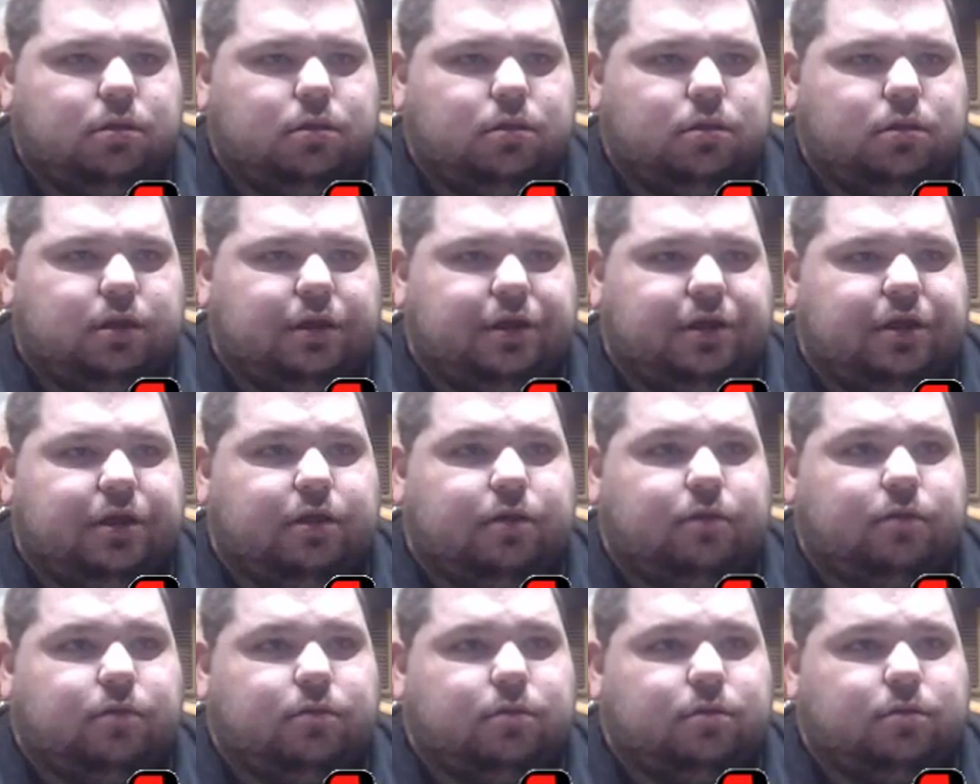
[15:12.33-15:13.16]
There you
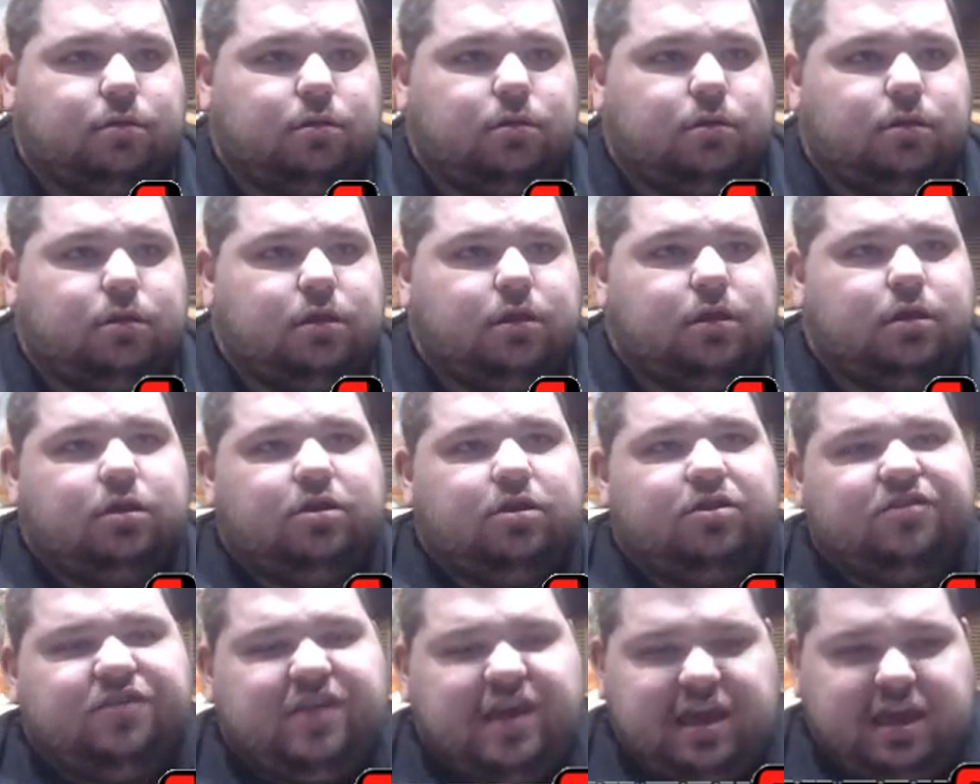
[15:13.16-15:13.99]
go.
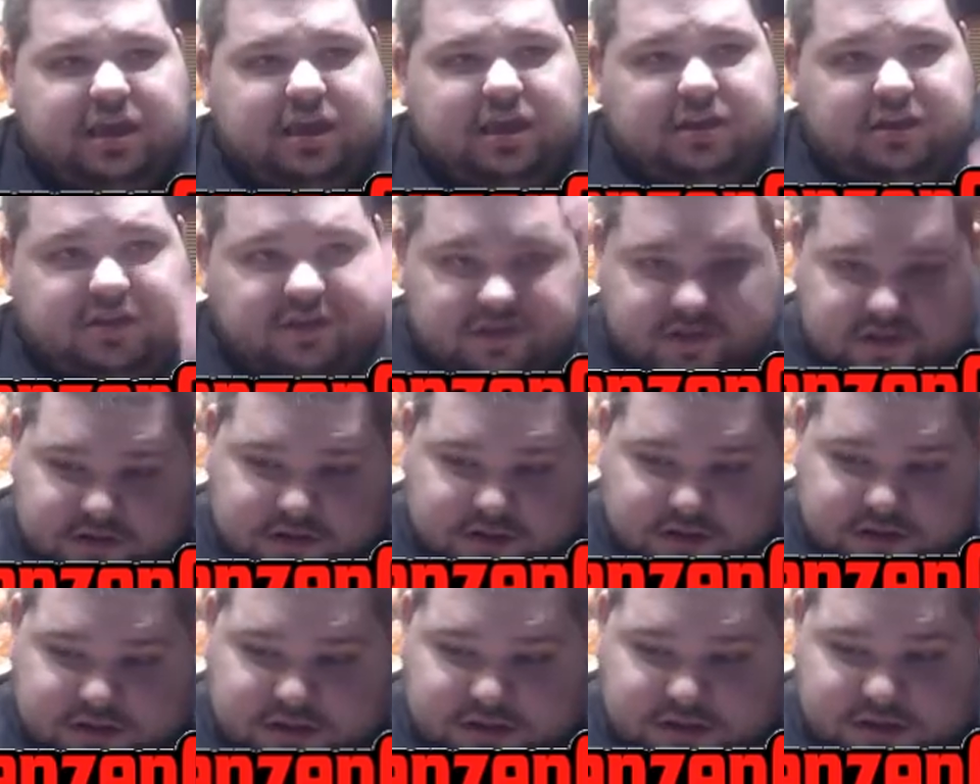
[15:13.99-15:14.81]
Change.
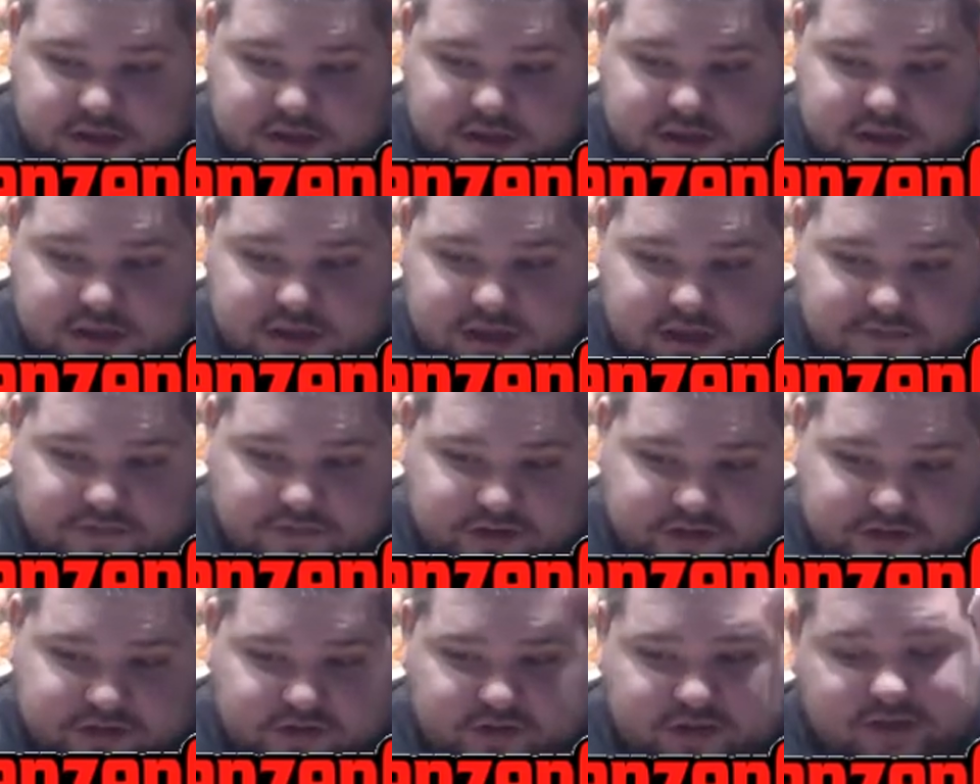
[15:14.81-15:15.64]
If I
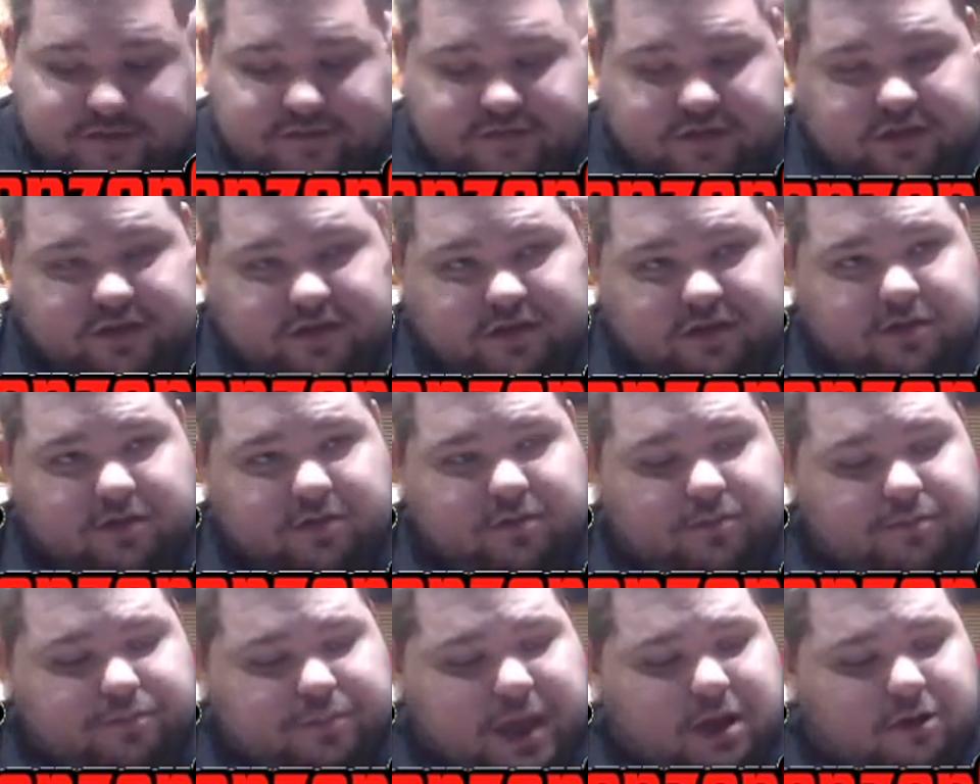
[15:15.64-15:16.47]
still have the
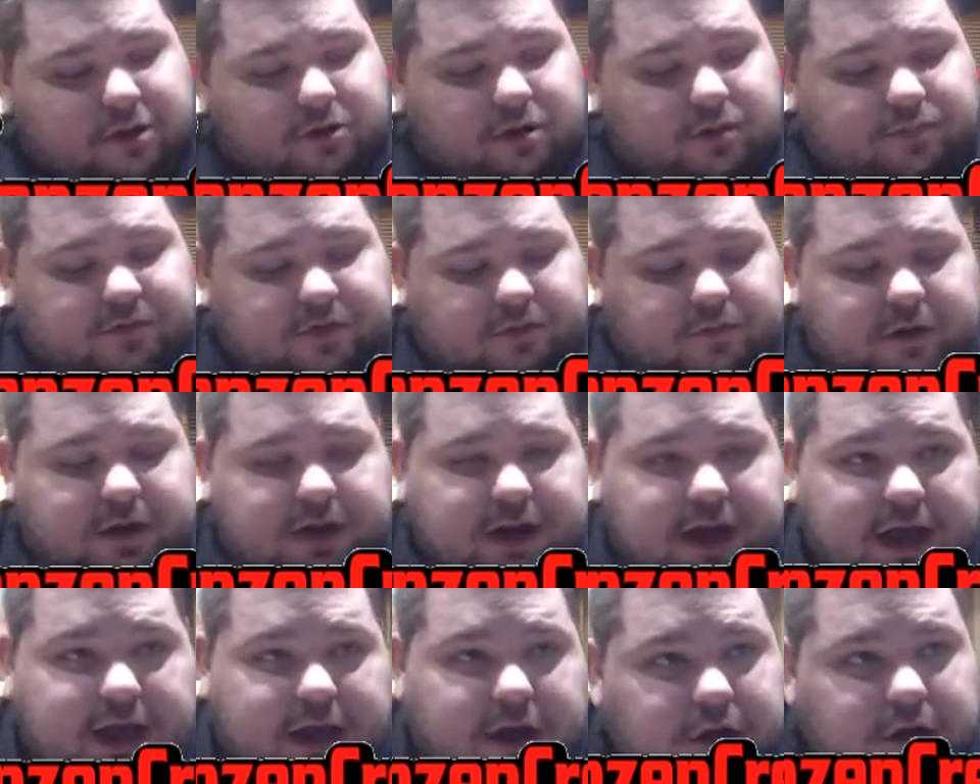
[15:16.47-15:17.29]
power-ups or
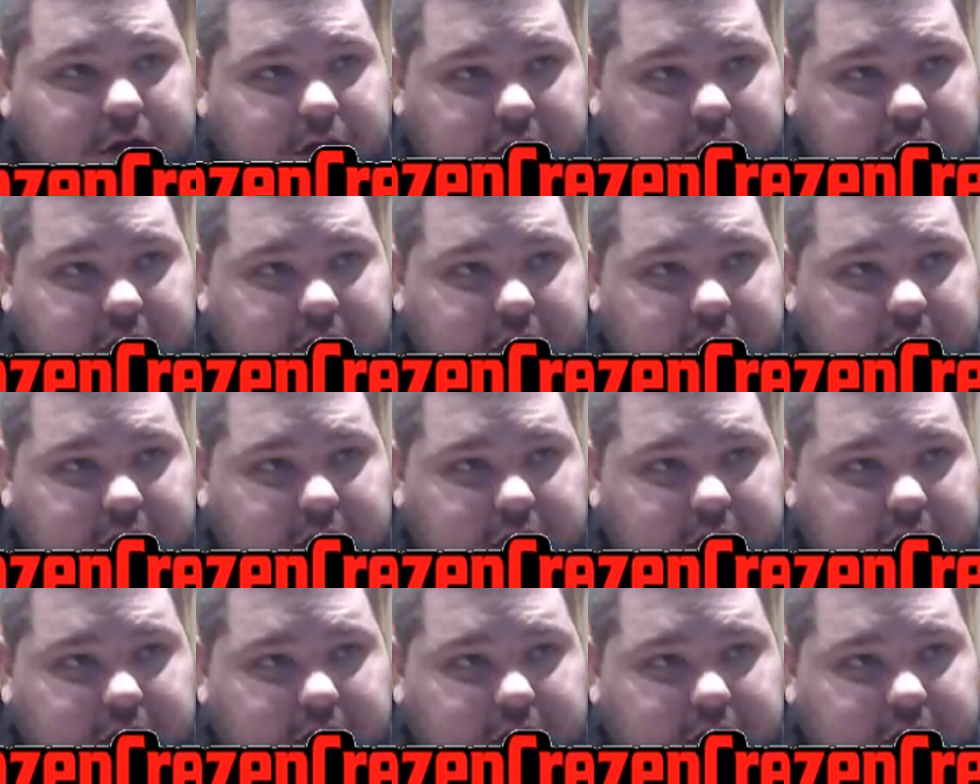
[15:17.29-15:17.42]
whatnot.